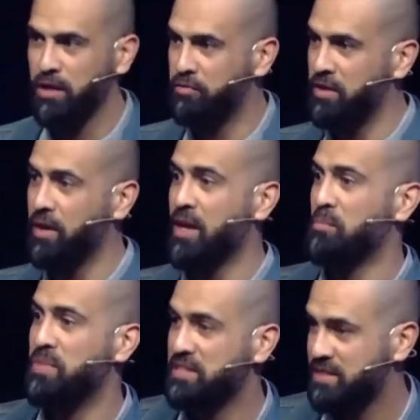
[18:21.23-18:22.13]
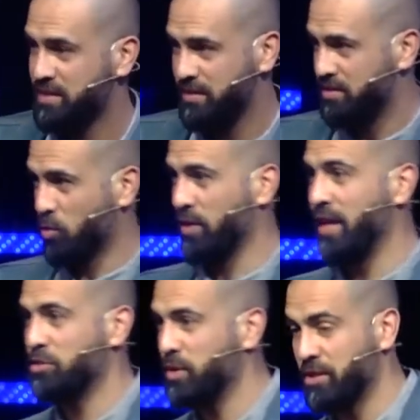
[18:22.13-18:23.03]
If you missed the story
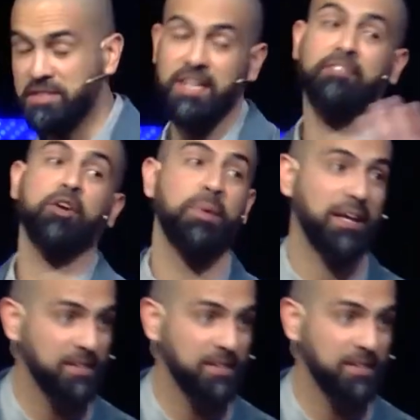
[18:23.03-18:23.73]
last week, you're just going to have to go back and